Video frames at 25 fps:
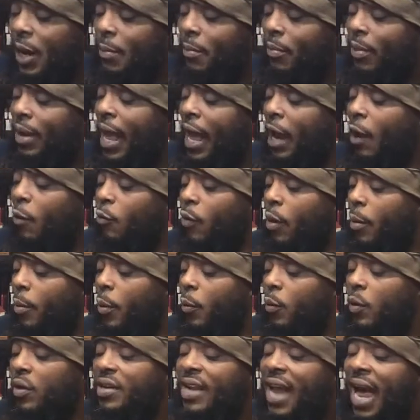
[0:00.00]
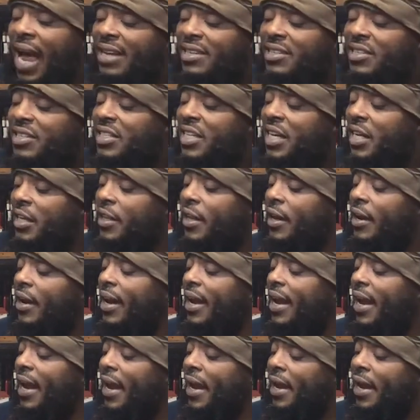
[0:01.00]
black women will not stick their
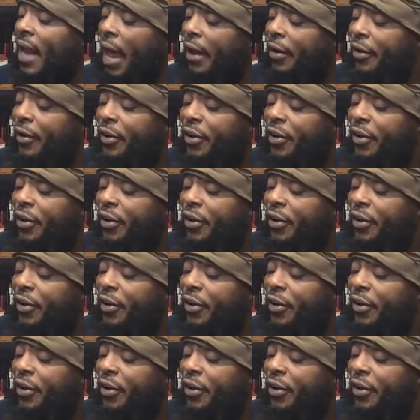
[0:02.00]
head out of